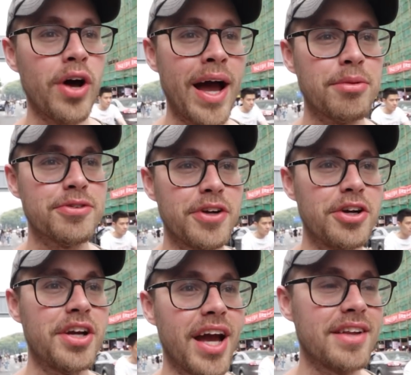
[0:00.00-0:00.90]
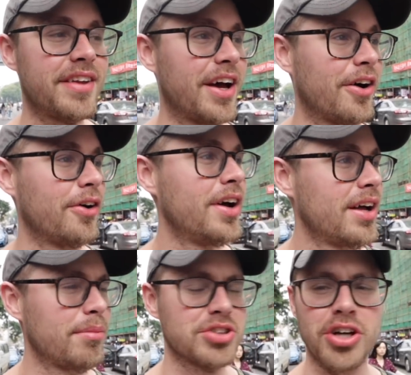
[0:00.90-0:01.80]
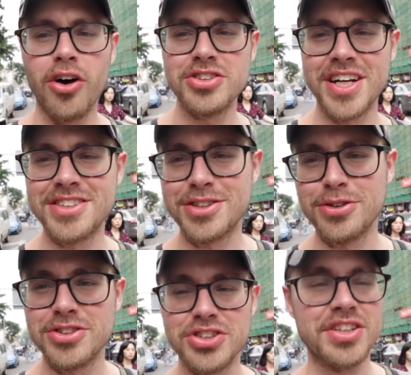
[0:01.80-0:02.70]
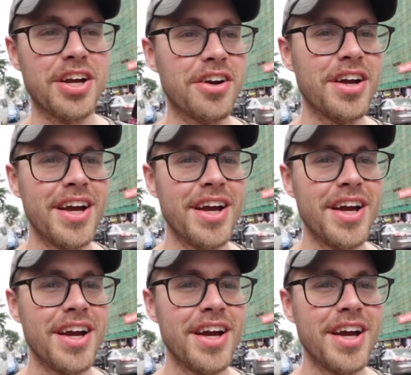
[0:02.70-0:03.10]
atmosphere. You kind of tell a bunch of college age students just here